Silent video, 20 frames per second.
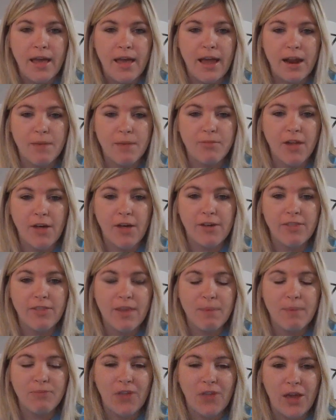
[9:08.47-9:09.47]
And I'm telling
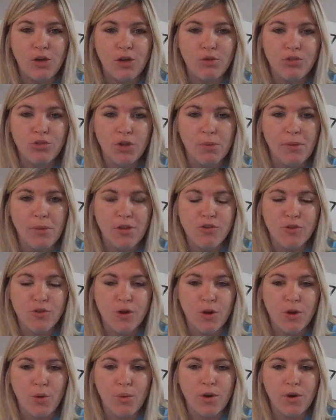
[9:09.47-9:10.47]
them, thank you so much for
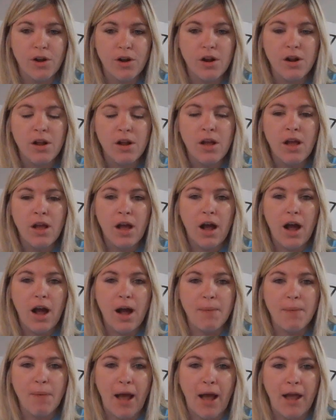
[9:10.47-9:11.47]
your order.
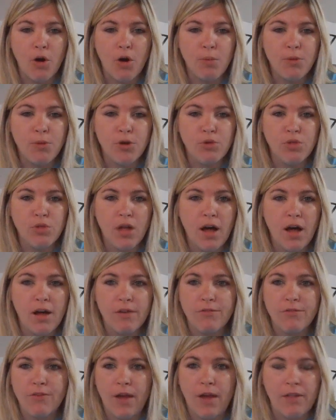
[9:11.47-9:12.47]
I hope you
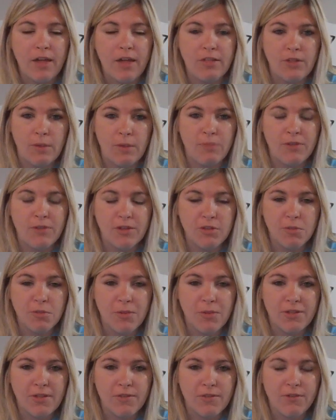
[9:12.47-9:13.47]
love, and then something
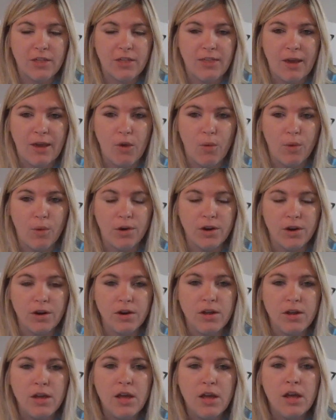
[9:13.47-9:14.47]
specific they
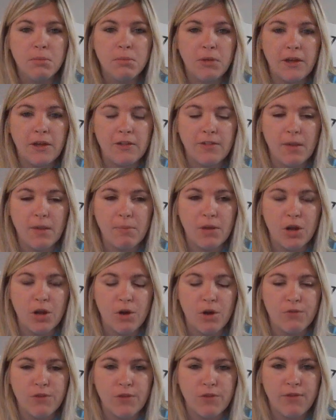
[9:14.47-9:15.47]
ordered. Please let me
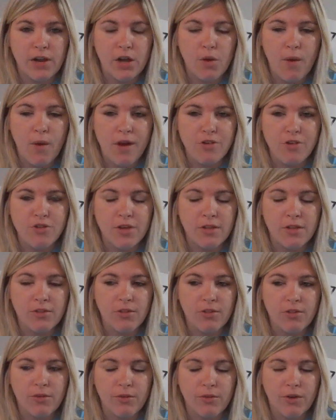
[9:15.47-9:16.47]
know if you have any
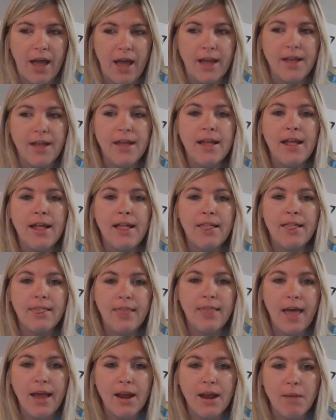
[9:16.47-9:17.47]
questions. Okay.
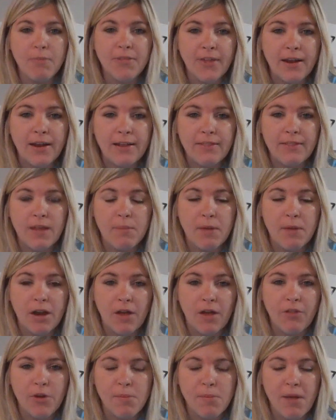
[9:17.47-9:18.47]
Then I'm sending them
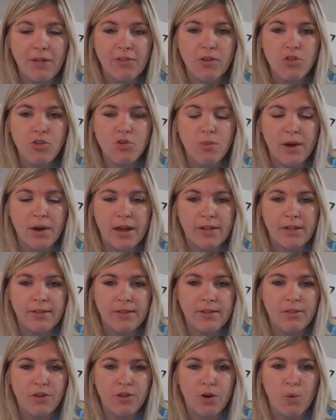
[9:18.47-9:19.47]
another message when I
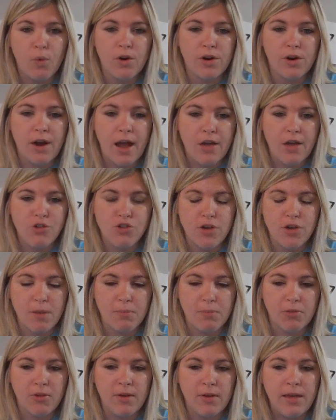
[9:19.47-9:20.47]
see their order has
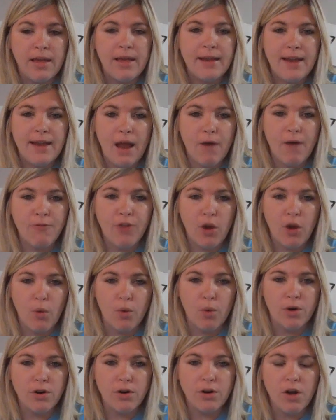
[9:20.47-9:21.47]
shipped. Now, if they
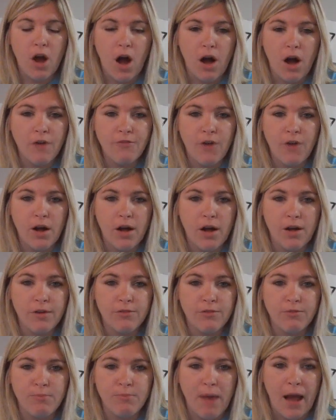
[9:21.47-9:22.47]
ordered off
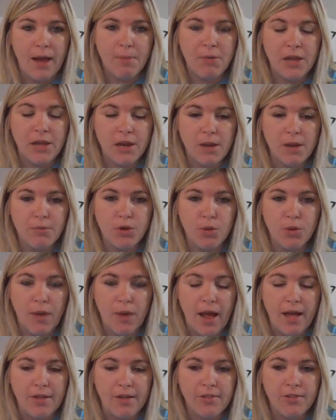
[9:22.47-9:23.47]
of my
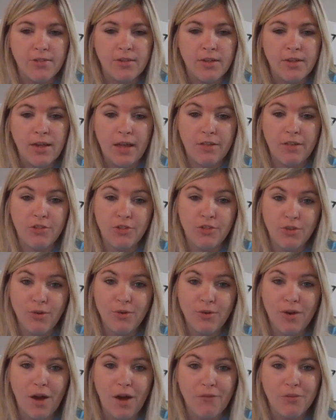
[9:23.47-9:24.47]
PWS and
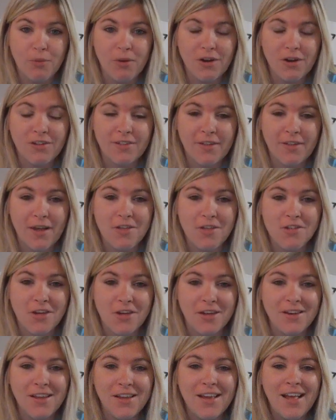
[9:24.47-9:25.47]
soon off the
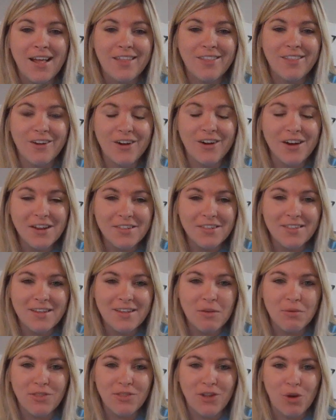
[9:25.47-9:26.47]
workstation, they're going to see
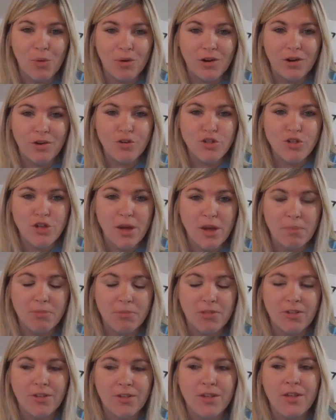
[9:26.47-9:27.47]
when their order
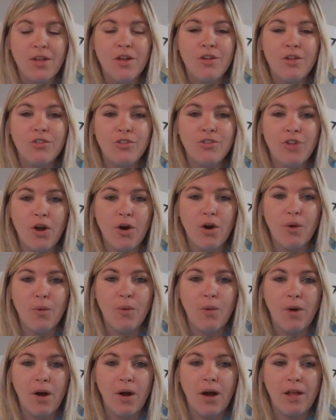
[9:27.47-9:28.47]
shipped.
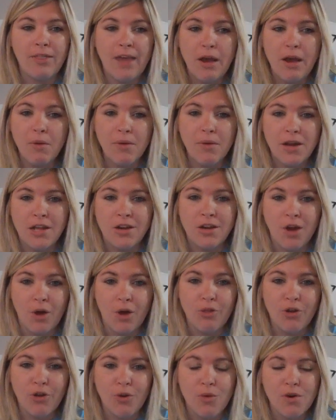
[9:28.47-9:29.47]
So they already know
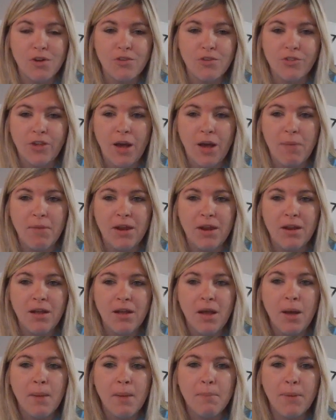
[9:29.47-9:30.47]
their order's coming.
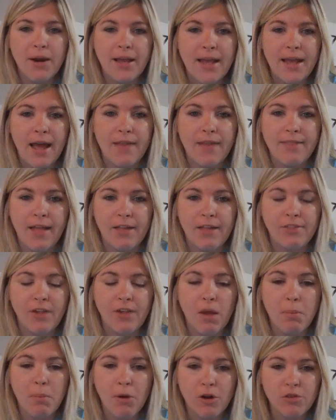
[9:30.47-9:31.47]
But again, that's
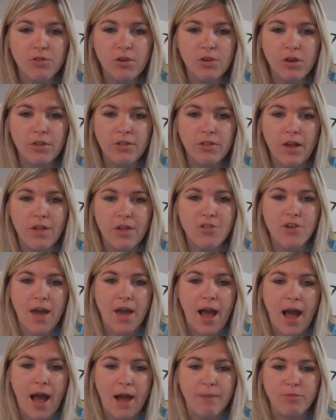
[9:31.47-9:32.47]
a personal touch
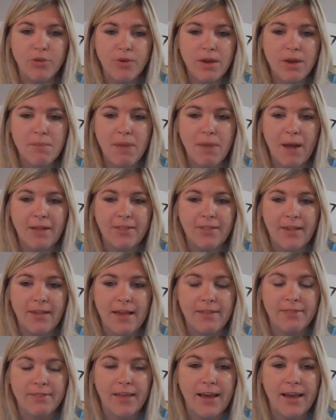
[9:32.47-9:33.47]
that I'm doing by
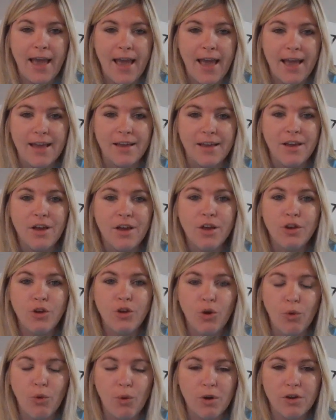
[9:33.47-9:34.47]
saying like, hey,
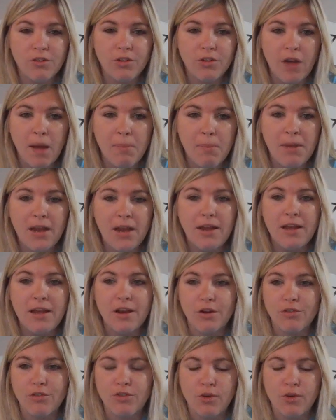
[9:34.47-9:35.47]
your order's coming.
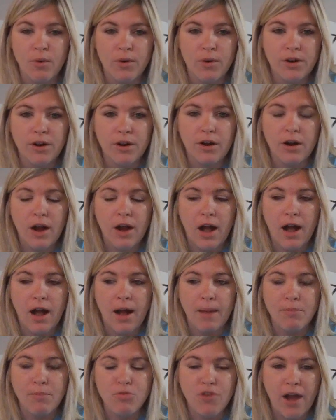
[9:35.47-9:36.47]
Here's your order
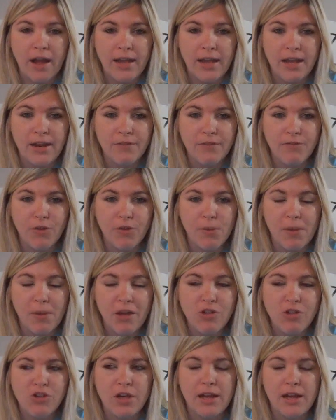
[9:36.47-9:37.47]
tracking
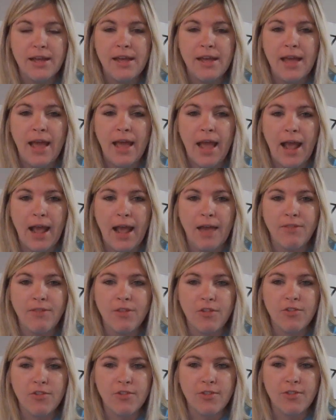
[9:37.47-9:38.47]
information. And
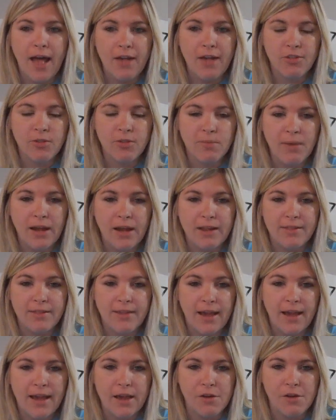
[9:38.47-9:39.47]
this is the estimated
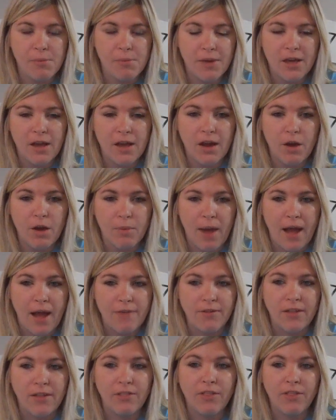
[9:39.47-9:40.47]
date it will be
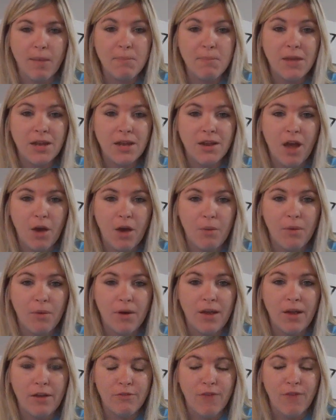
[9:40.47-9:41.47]
arriving. Let me know
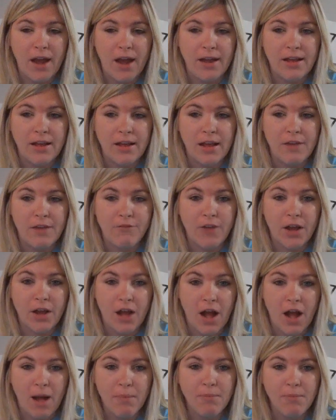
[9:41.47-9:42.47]
if it
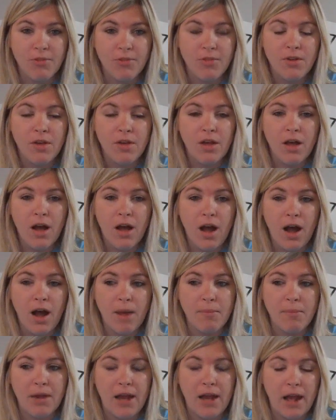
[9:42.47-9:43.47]
comes
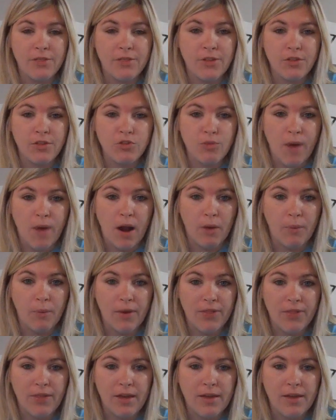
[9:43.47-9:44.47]
and anything's wrong
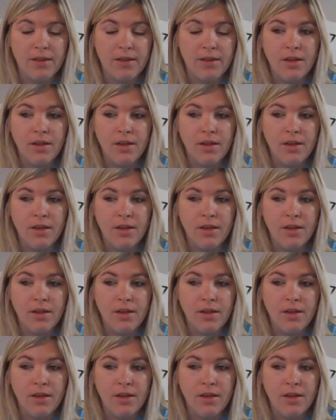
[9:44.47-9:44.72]
with it.